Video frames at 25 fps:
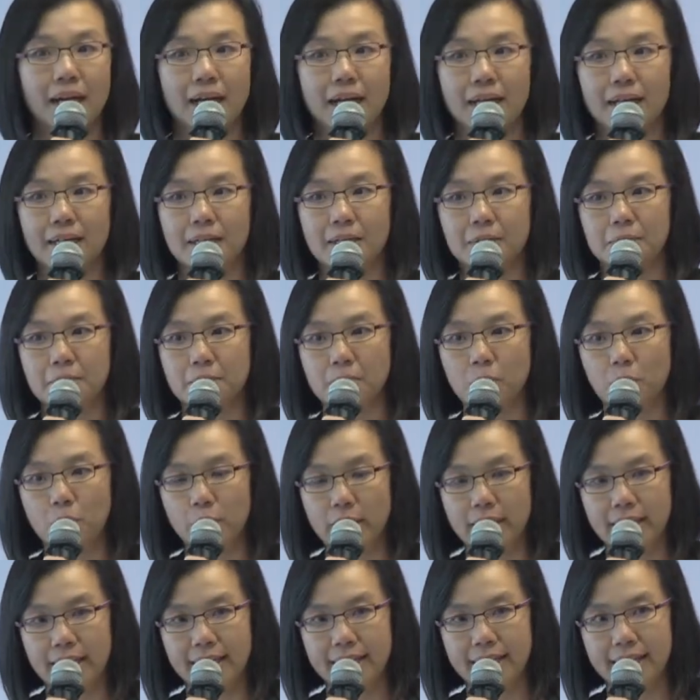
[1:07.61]

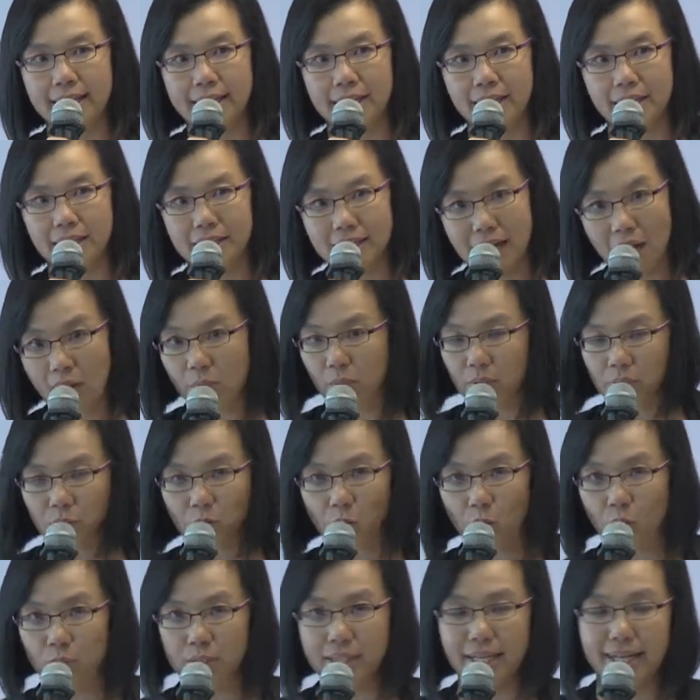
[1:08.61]
Now I want
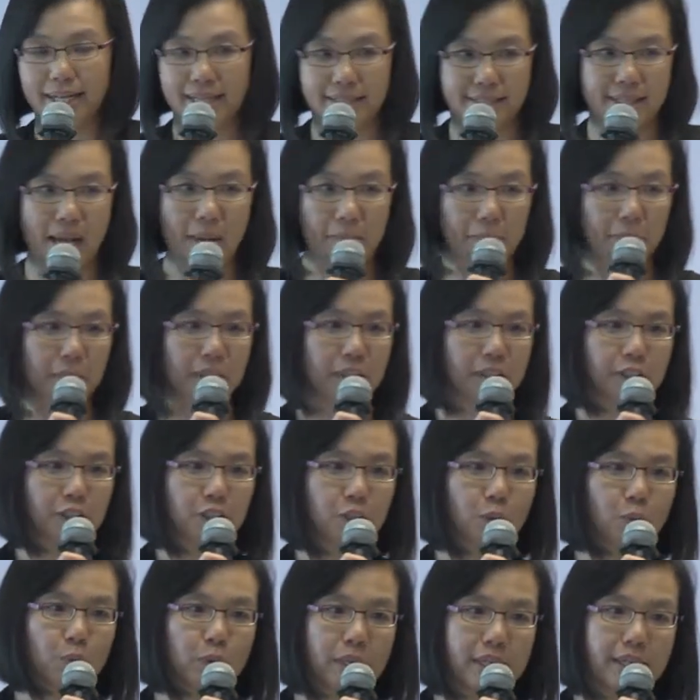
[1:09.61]
to quote an example. You
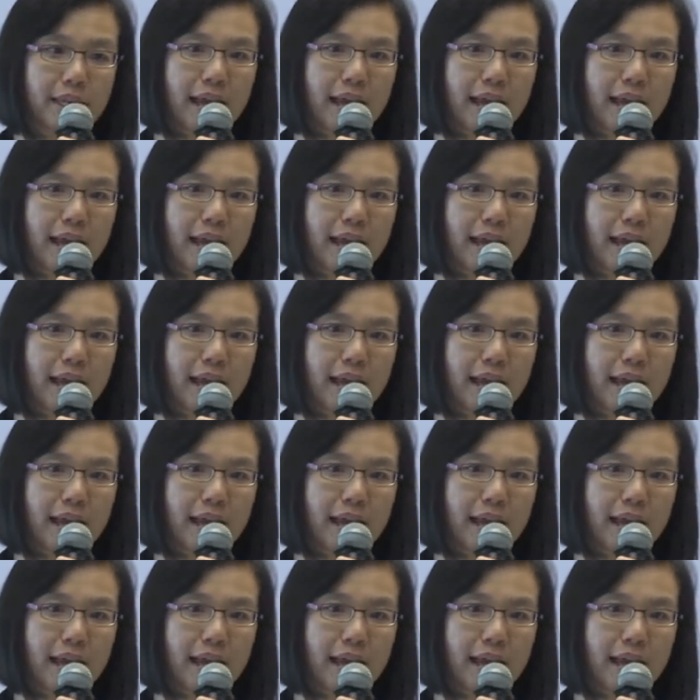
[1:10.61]
know, we